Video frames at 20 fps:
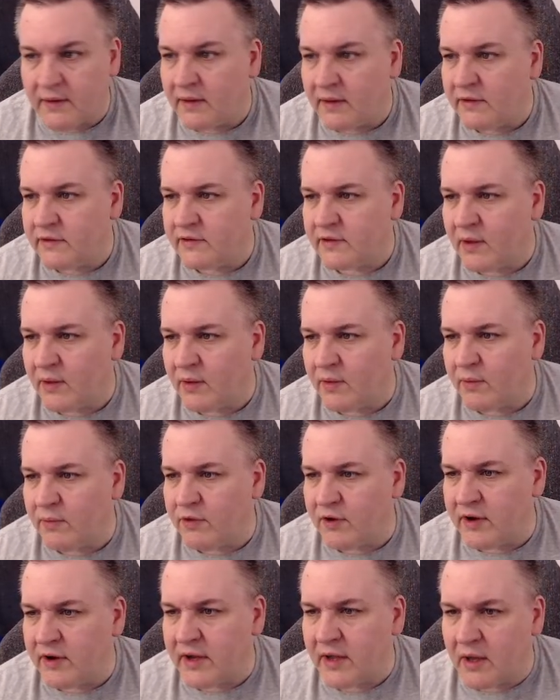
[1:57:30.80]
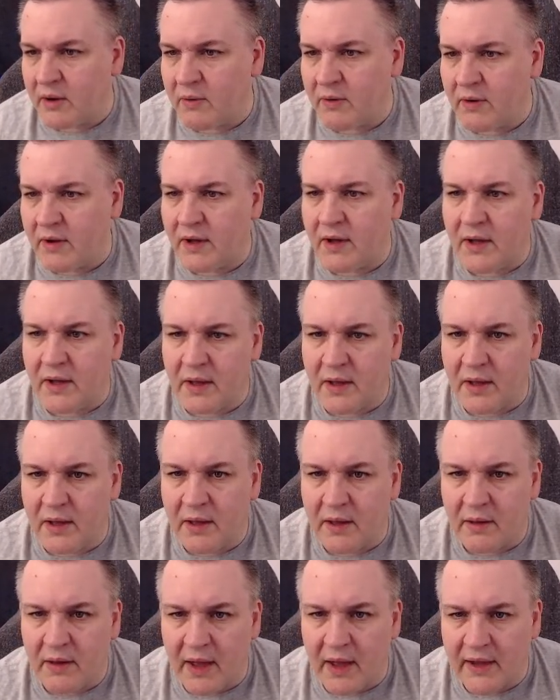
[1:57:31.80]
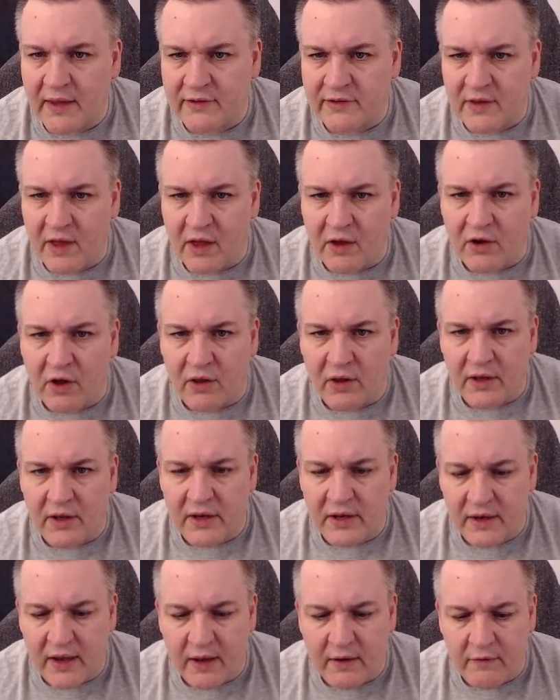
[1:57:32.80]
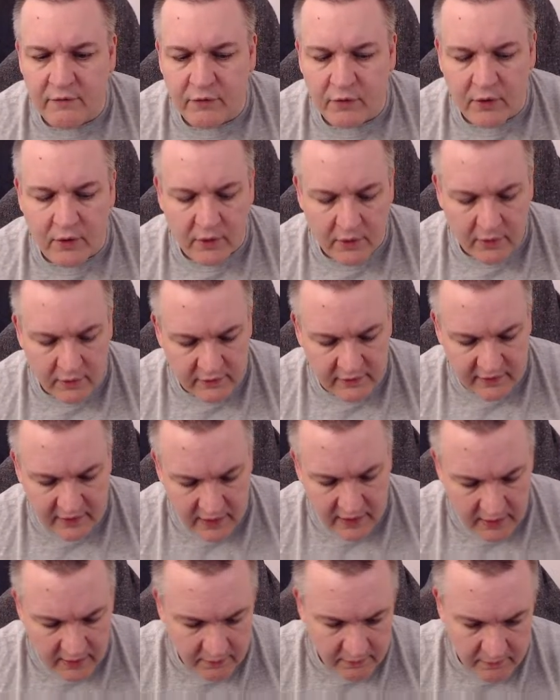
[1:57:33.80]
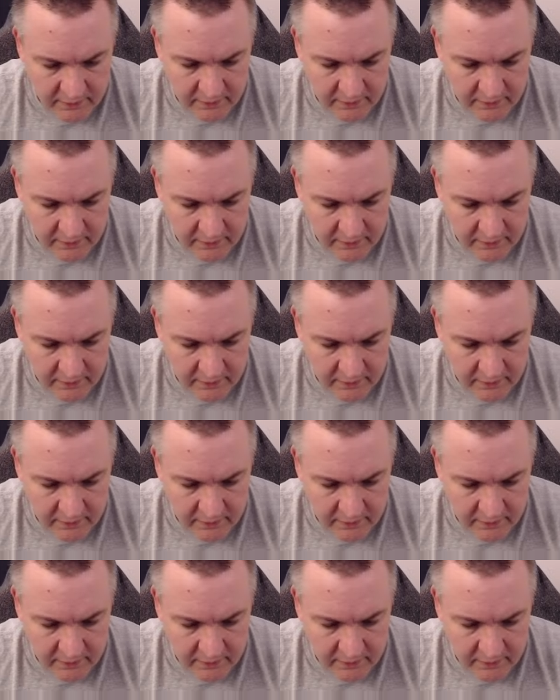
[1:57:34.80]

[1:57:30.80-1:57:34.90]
So there you go. I guess I'll call it a day for today,